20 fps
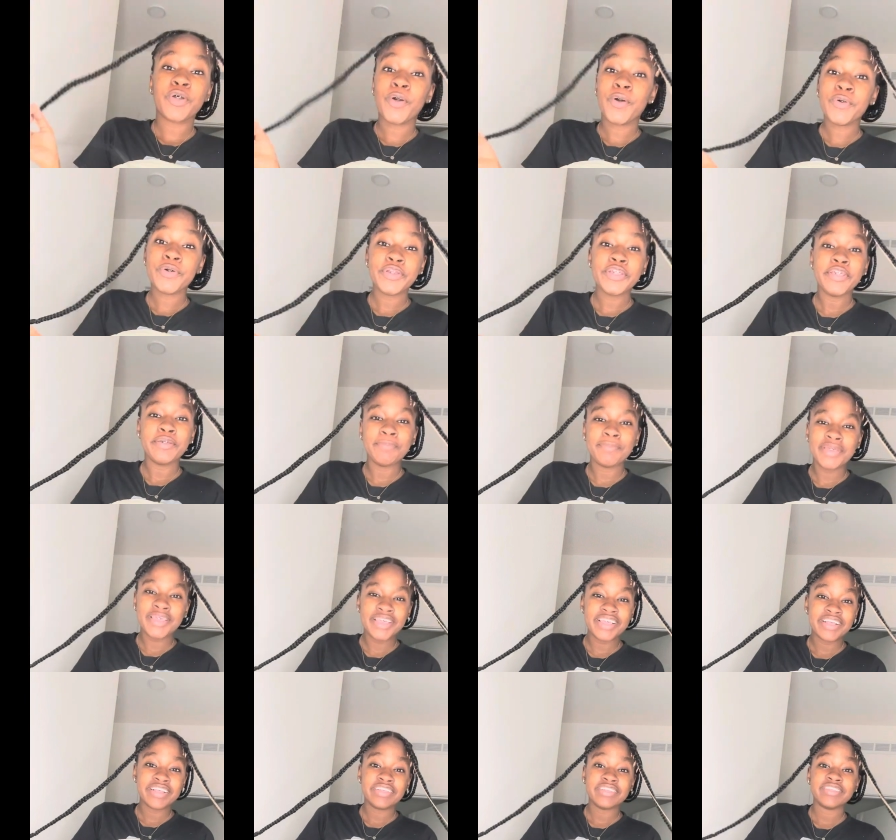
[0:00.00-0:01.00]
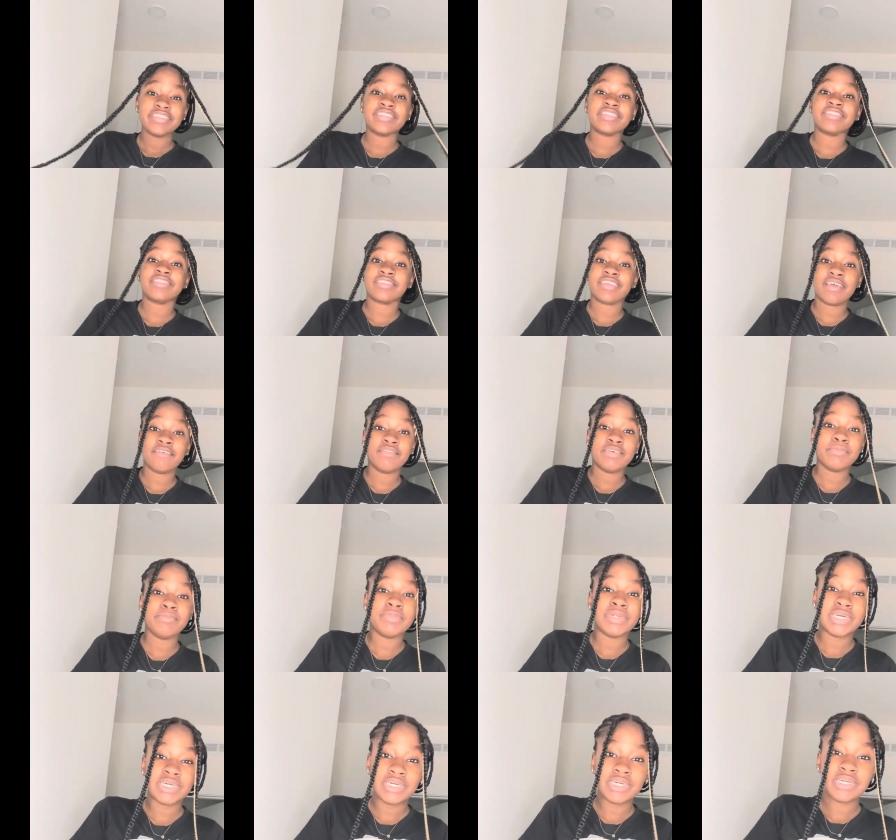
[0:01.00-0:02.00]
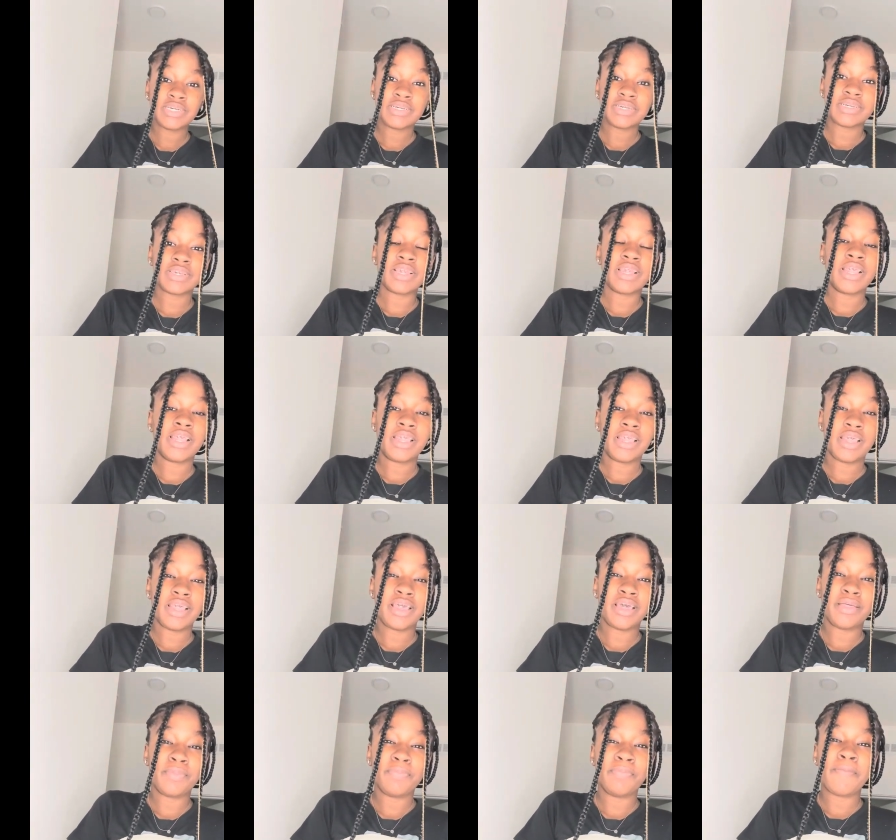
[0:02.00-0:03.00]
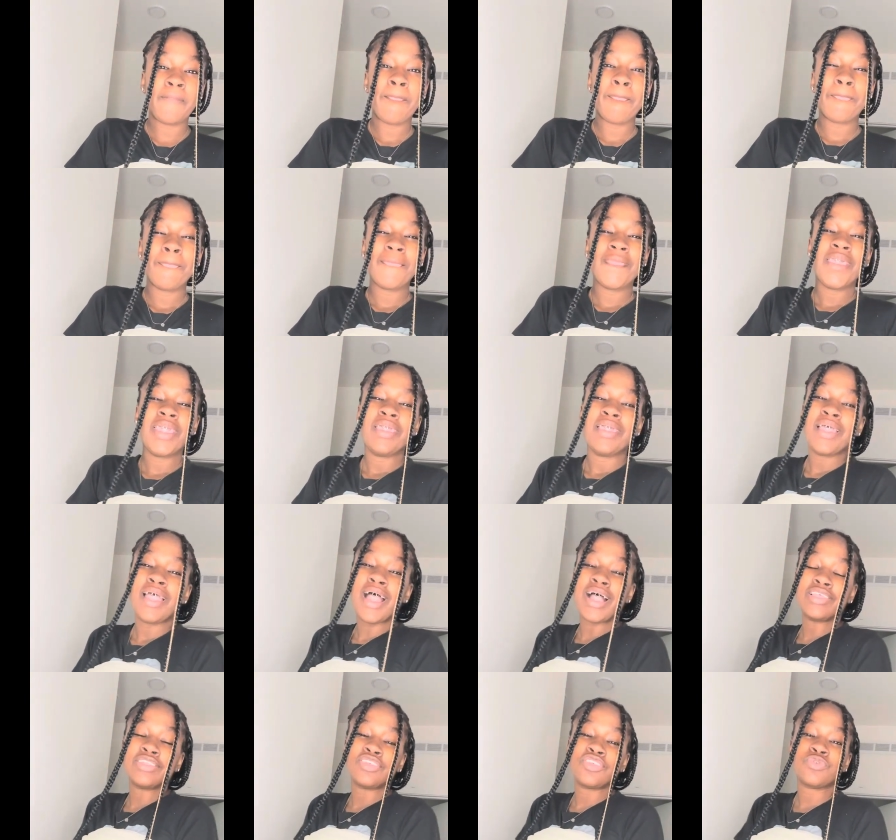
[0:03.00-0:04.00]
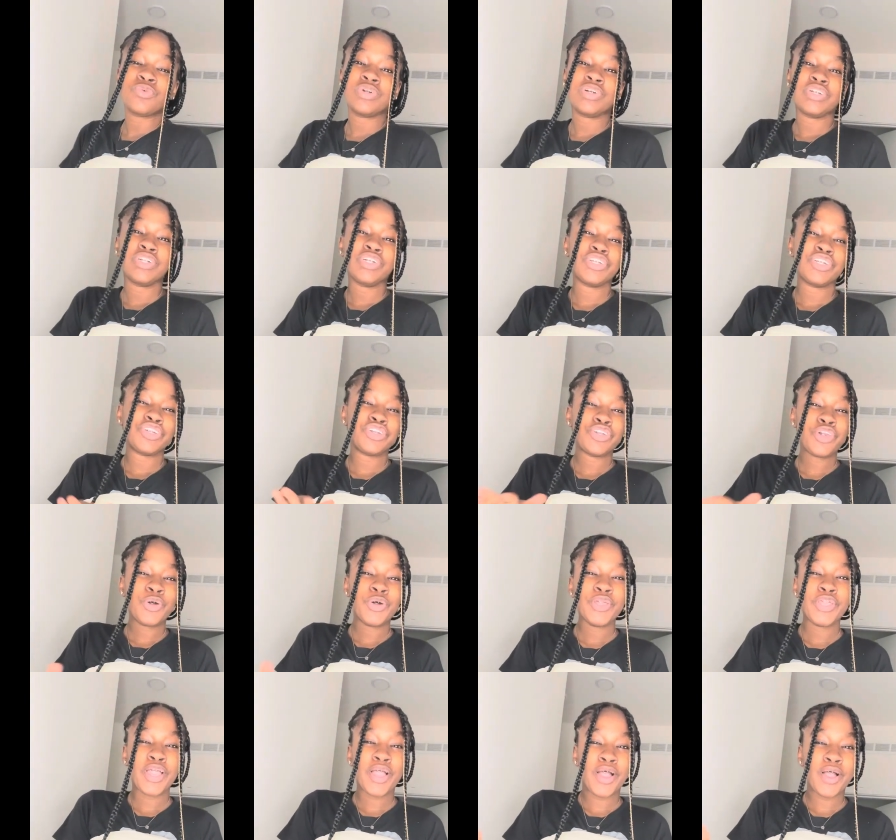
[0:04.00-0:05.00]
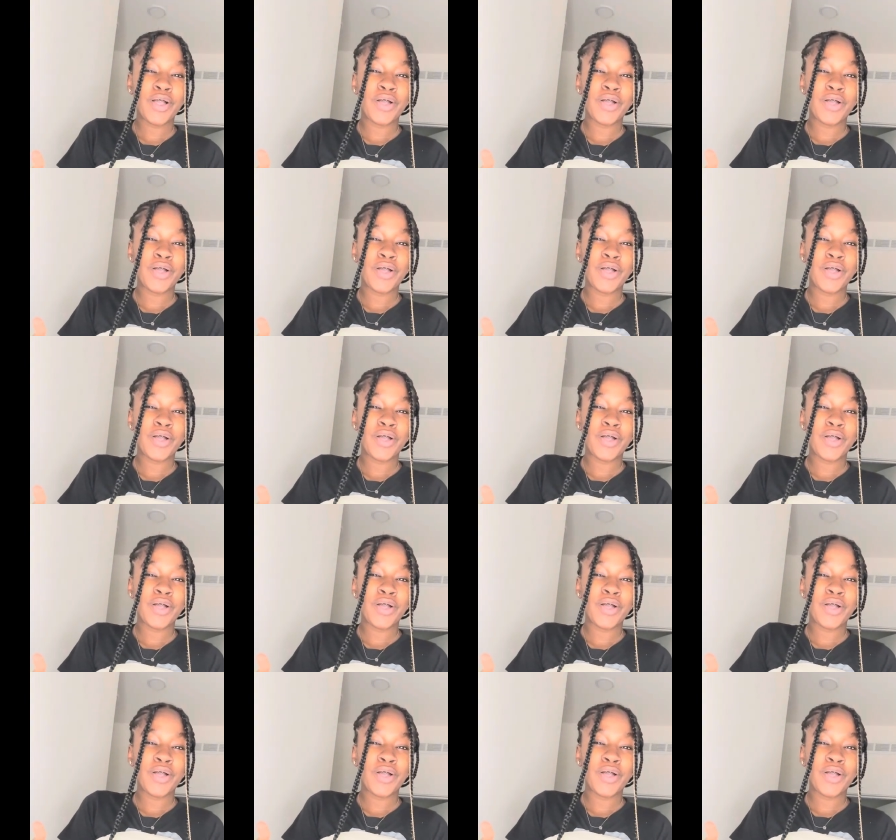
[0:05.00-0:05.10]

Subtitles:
only been 7 minutes, and I just wanted to show y'all